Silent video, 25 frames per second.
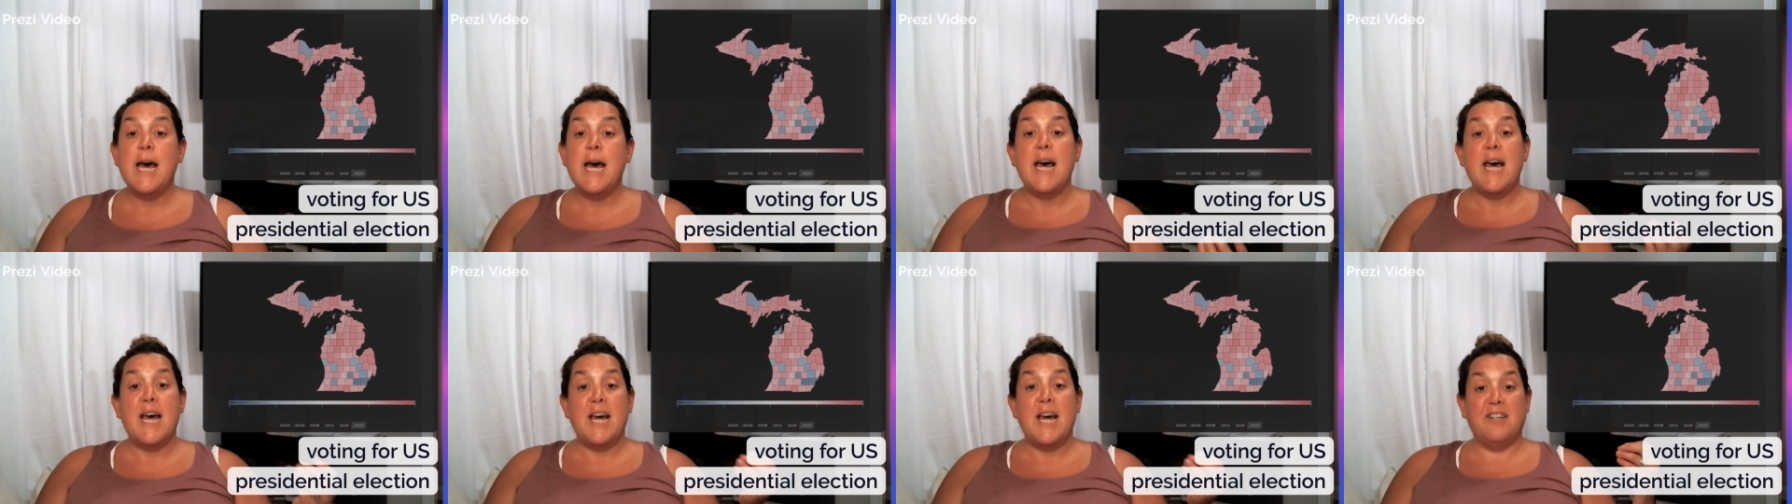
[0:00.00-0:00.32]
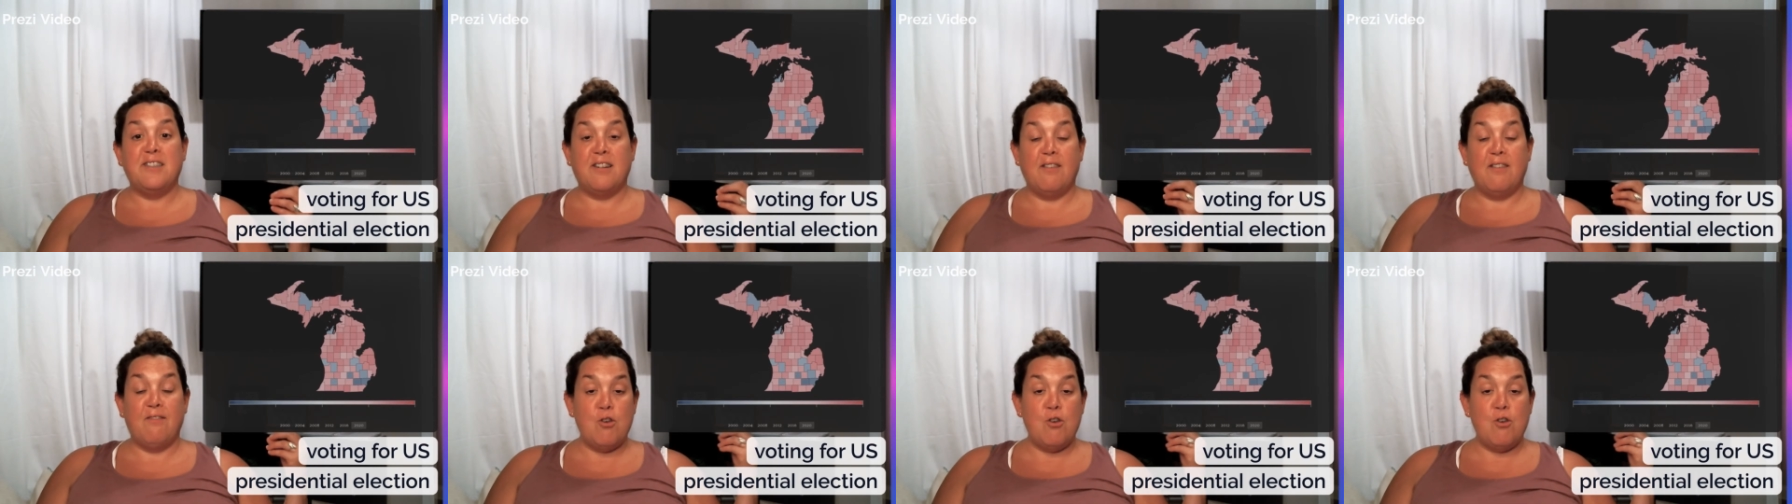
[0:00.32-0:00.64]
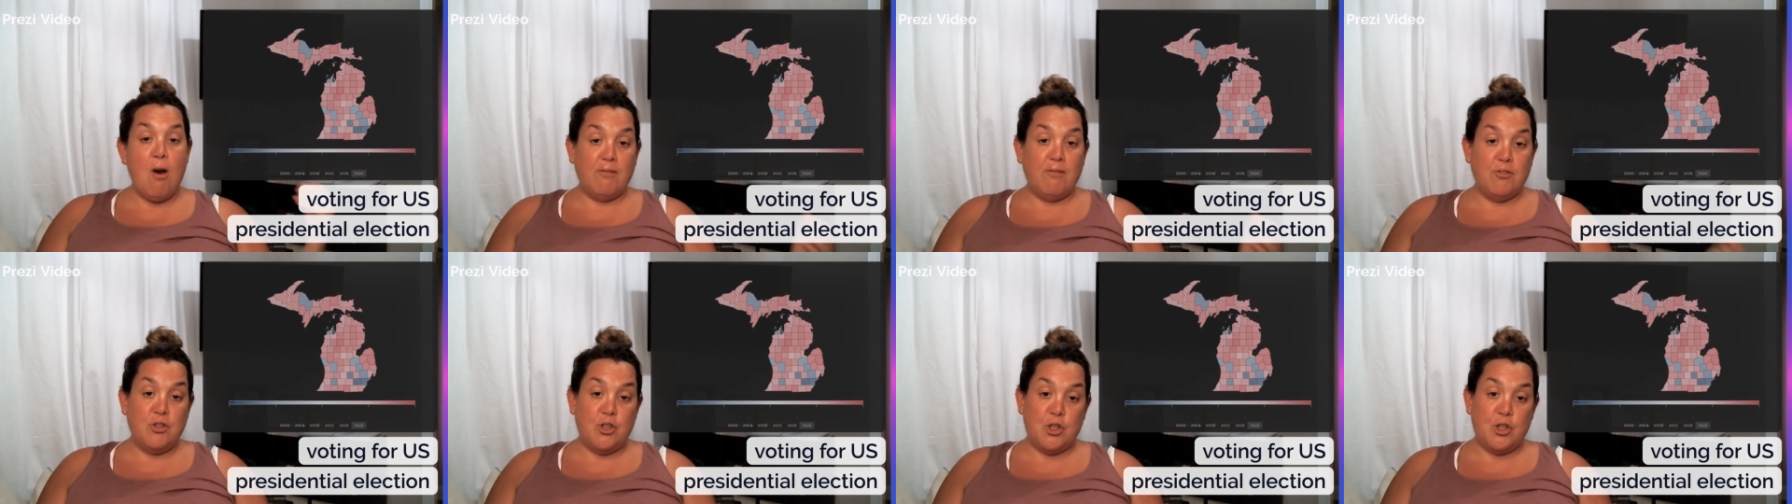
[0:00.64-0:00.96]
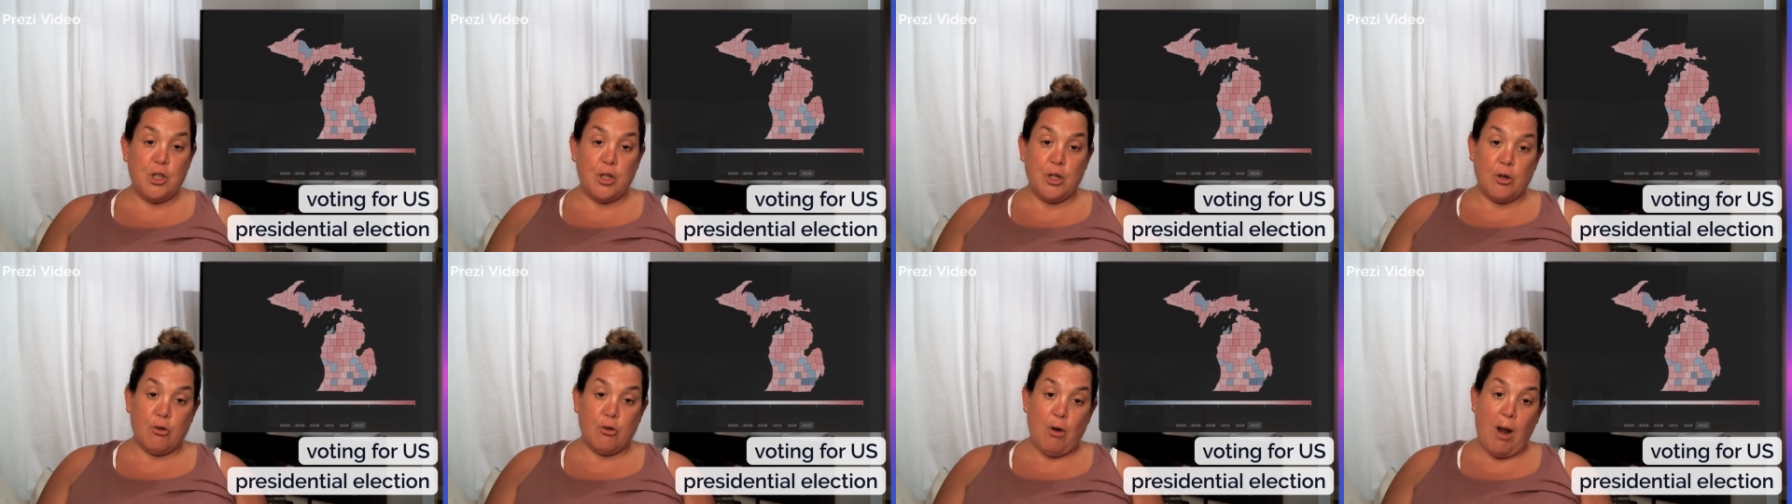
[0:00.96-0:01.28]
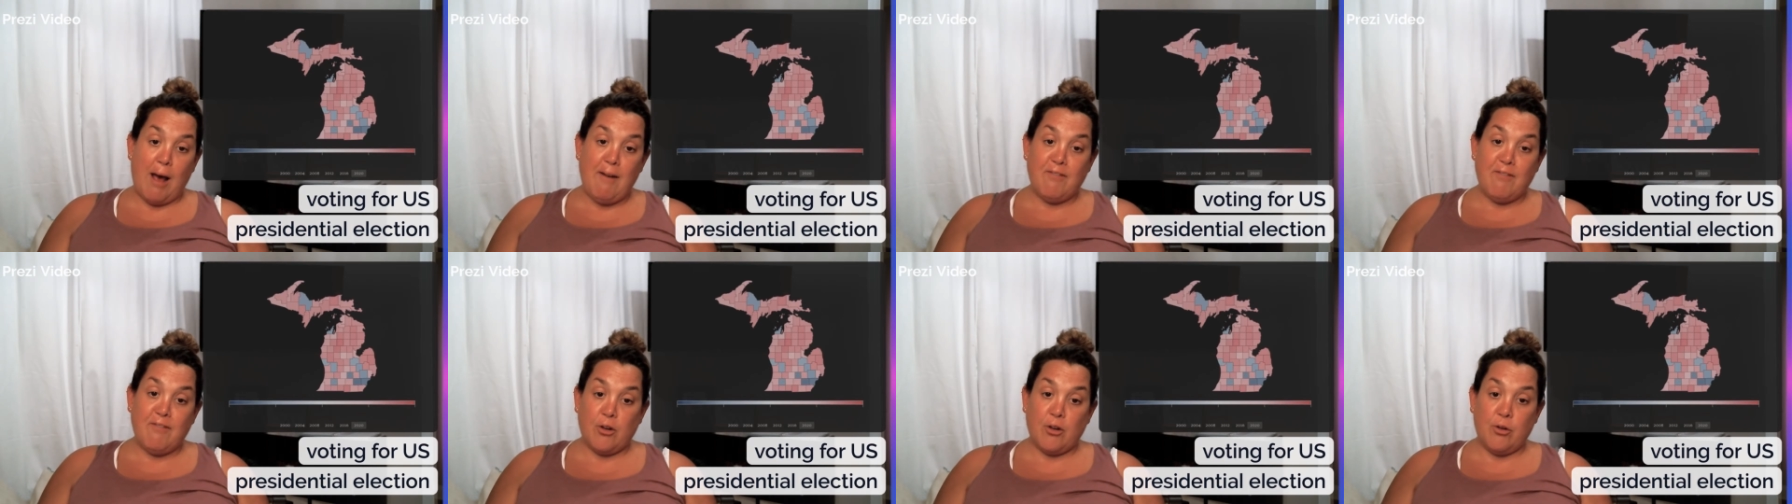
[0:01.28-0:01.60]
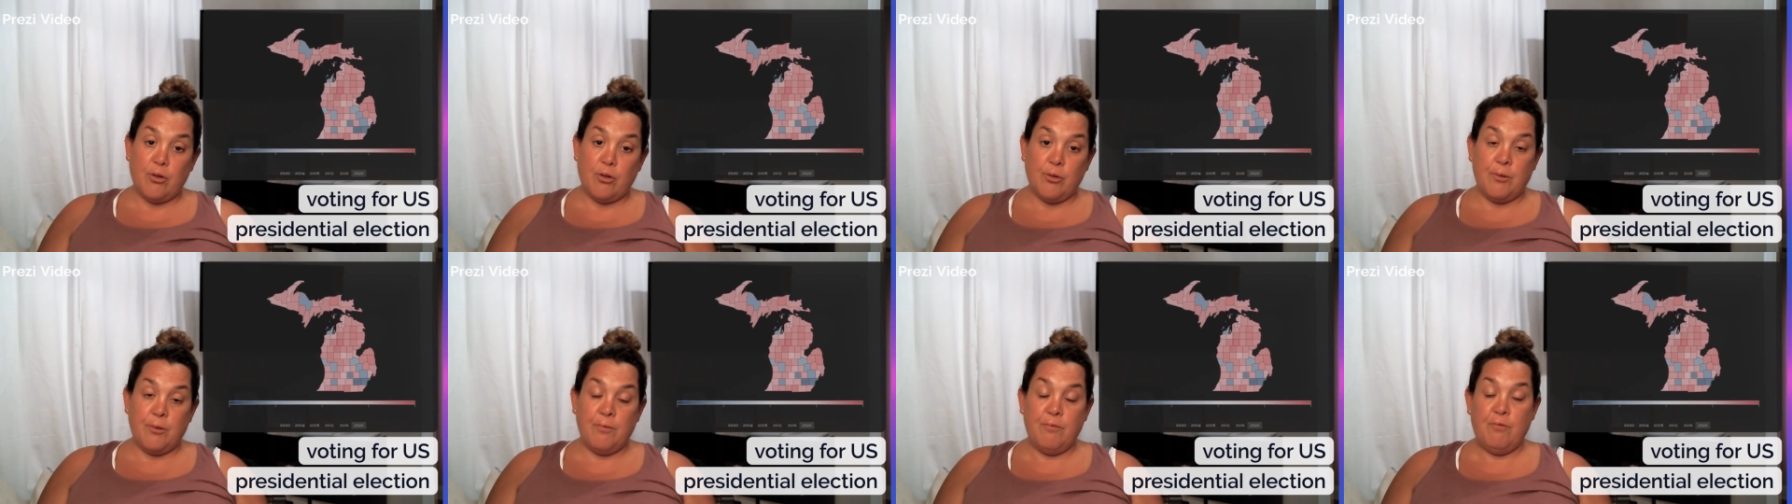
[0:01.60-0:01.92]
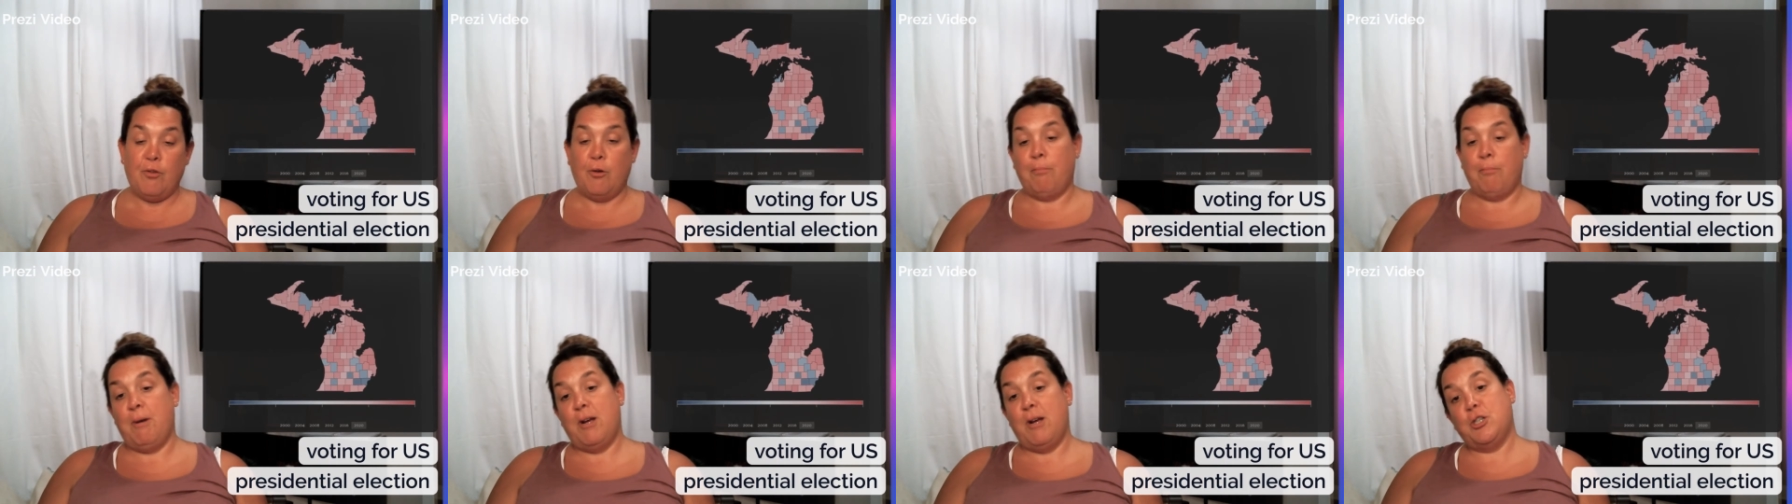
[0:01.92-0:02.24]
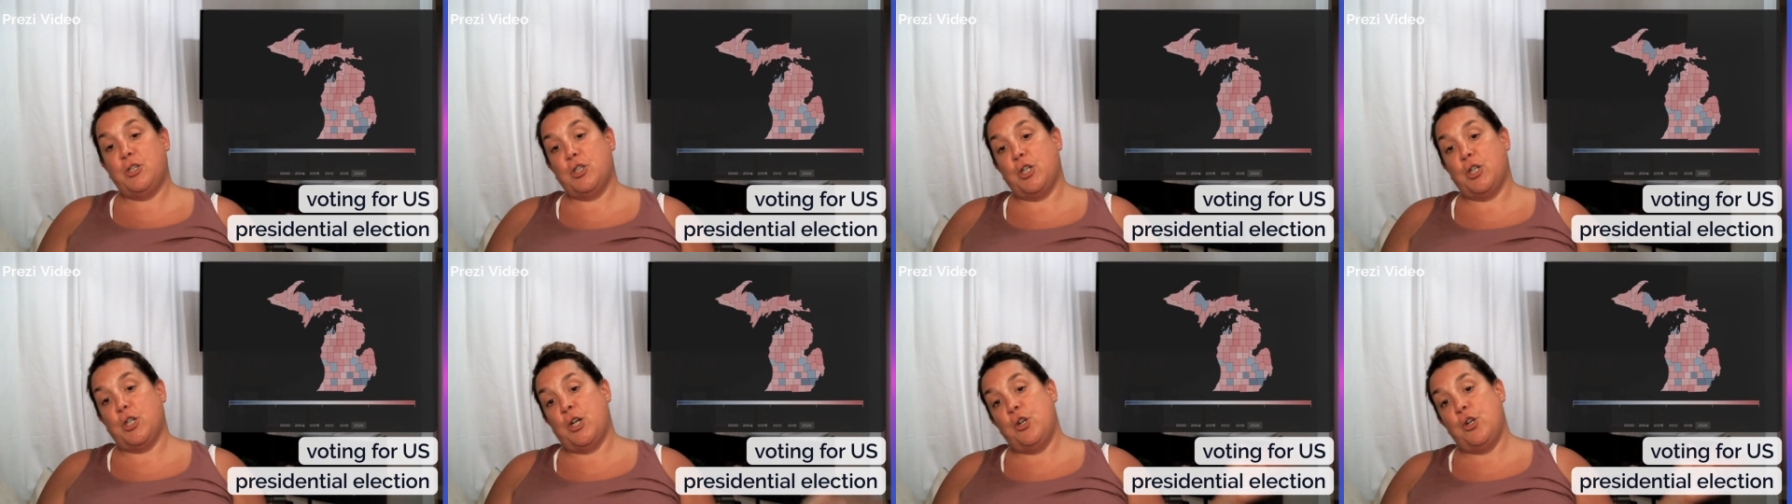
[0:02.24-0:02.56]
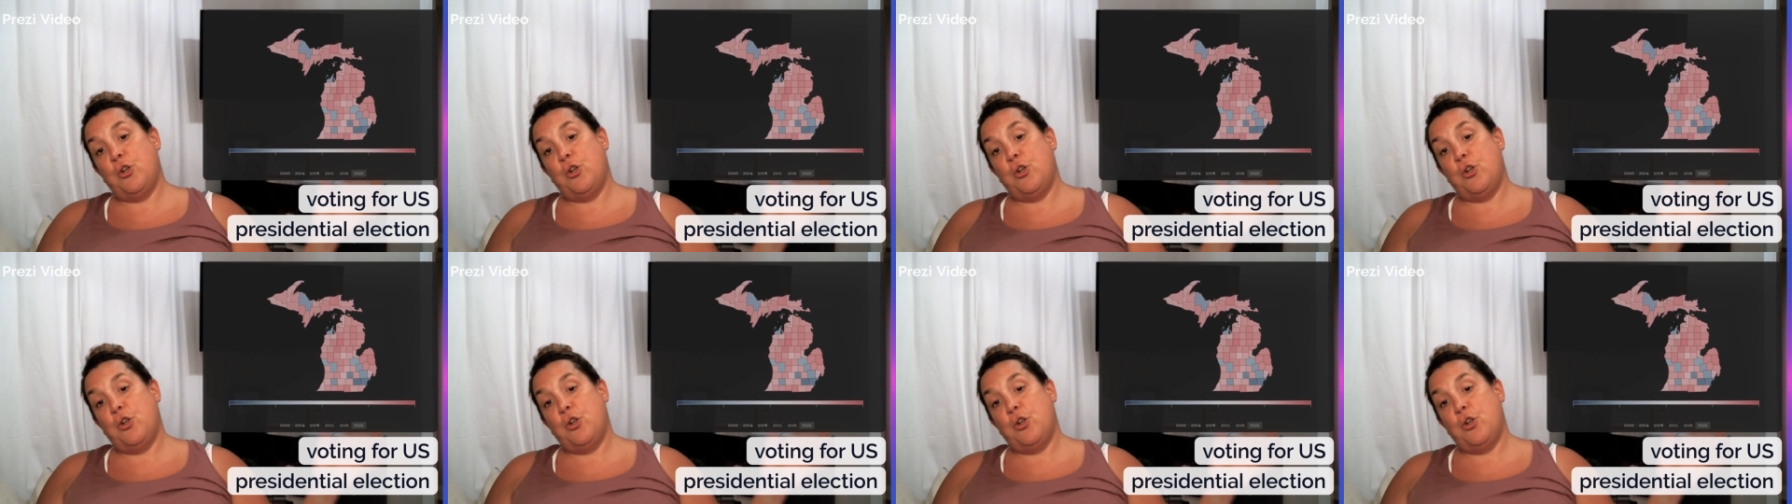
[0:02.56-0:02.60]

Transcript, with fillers: is if you have geographical information,